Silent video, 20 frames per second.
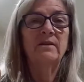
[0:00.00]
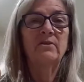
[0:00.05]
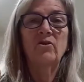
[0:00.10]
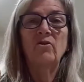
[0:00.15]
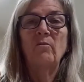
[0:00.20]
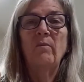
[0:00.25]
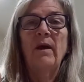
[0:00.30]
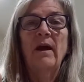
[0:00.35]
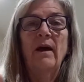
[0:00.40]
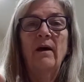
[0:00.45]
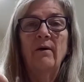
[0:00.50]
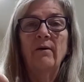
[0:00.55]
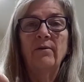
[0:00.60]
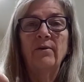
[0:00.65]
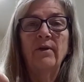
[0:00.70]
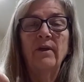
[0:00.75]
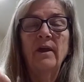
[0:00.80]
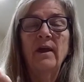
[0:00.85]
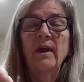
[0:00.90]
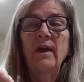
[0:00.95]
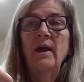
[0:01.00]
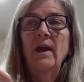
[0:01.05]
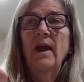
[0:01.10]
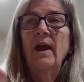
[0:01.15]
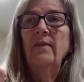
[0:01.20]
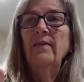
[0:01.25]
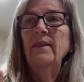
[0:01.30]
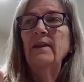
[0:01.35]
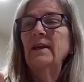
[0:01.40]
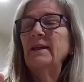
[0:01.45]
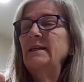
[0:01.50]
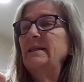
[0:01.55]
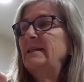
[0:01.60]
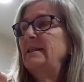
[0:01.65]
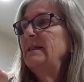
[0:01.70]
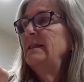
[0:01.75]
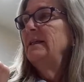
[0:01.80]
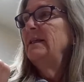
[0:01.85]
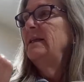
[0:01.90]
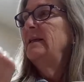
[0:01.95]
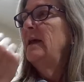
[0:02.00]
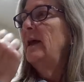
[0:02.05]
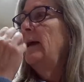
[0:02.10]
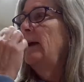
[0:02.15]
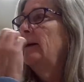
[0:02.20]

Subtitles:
in your mouth. And then I did